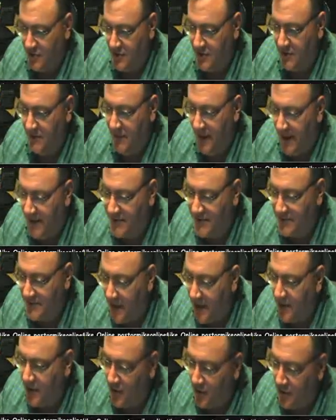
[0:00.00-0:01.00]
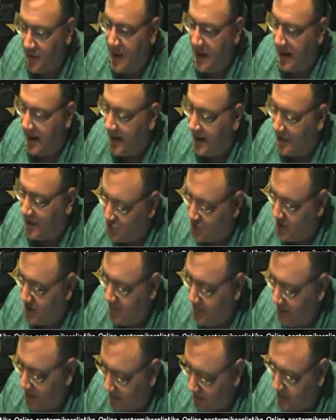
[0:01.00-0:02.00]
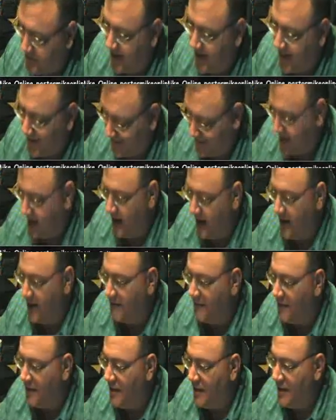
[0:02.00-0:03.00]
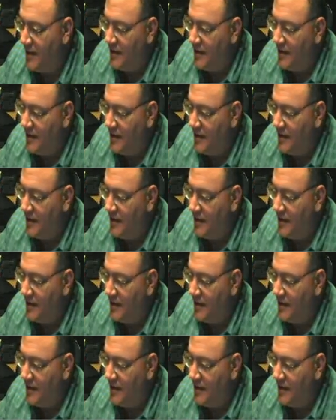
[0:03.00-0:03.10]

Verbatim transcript: to the Pastor Mike Online at gmail.com